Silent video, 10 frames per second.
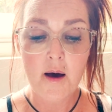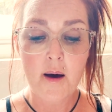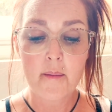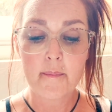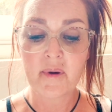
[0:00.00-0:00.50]

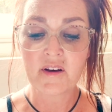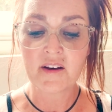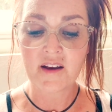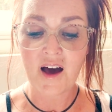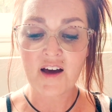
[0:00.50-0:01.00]
but
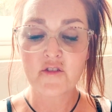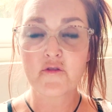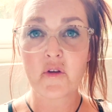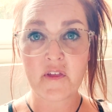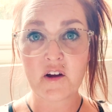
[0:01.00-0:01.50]
not for
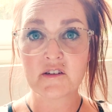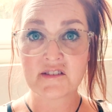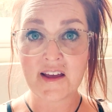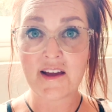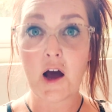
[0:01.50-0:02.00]
their
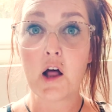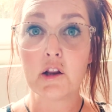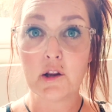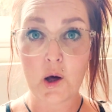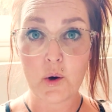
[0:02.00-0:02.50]
sake
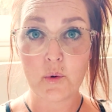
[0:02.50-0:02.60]
alone.